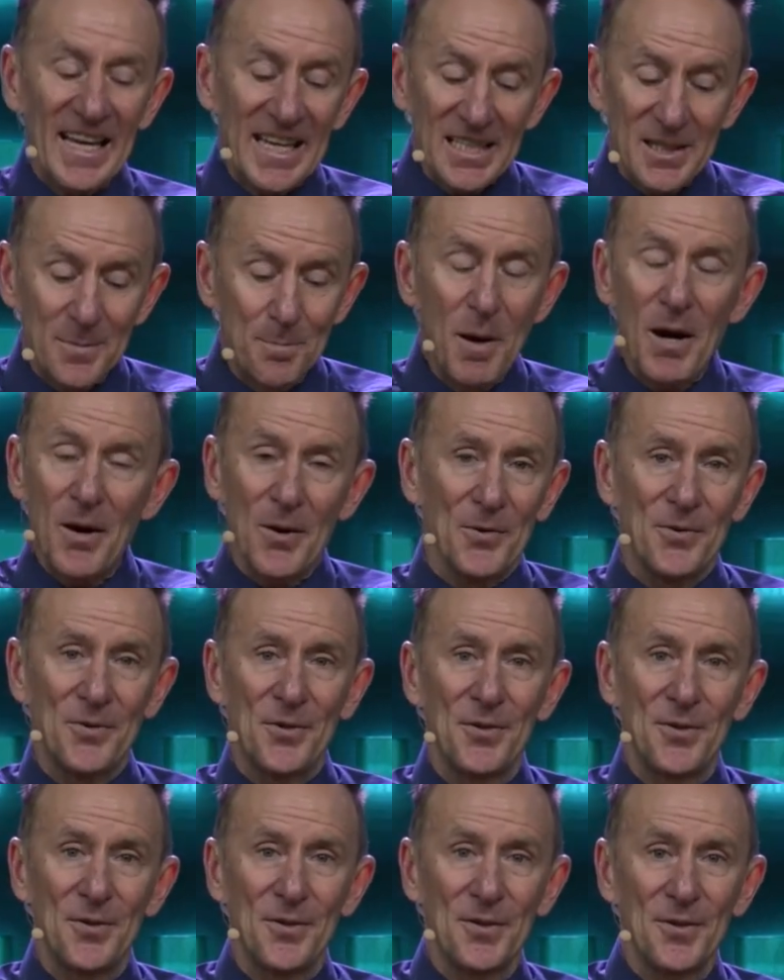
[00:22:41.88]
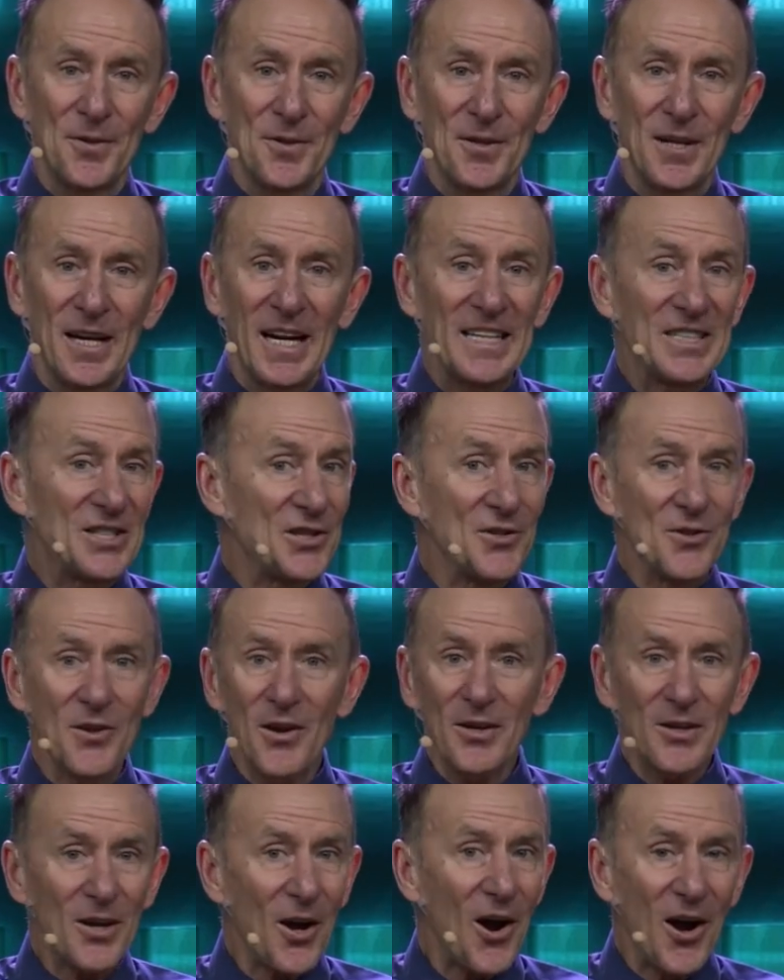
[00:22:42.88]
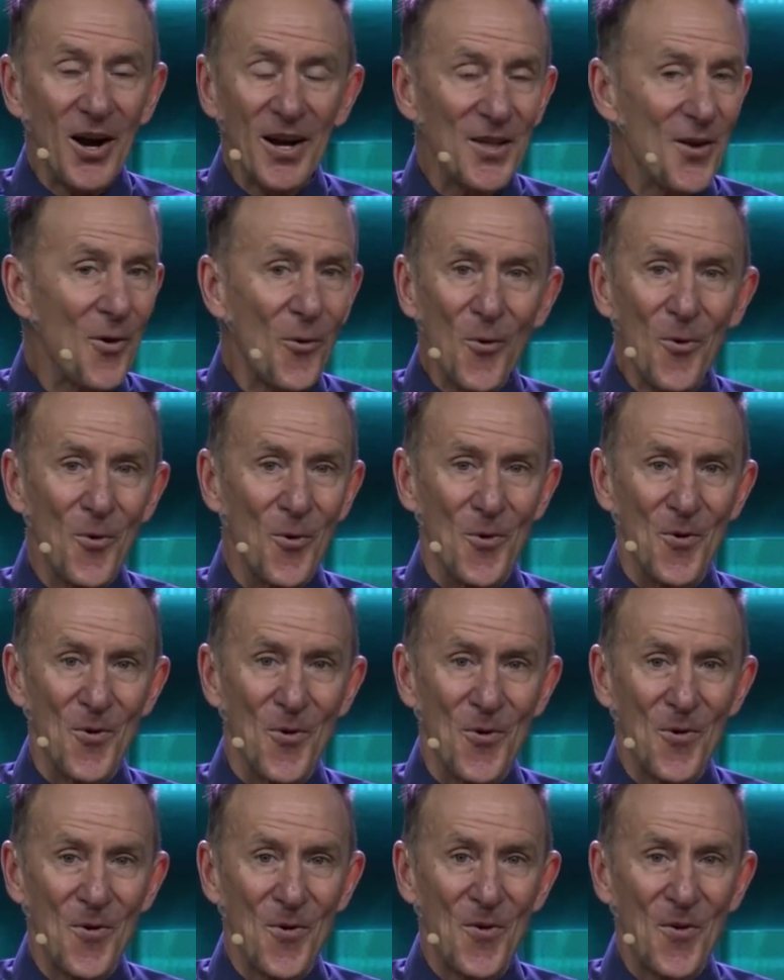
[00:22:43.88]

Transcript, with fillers: It is both. It's not either or.